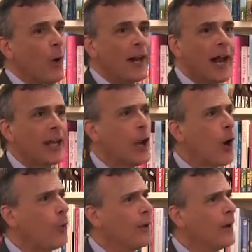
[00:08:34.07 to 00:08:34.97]
What did I
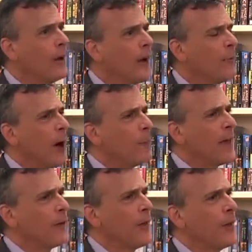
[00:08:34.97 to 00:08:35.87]
know about
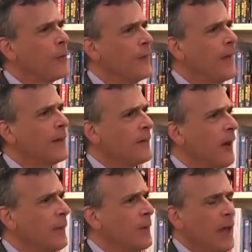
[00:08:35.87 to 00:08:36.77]
mental health at that
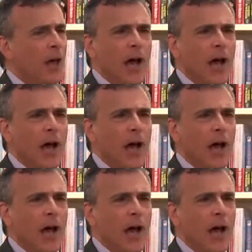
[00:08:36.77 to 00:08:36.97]
time?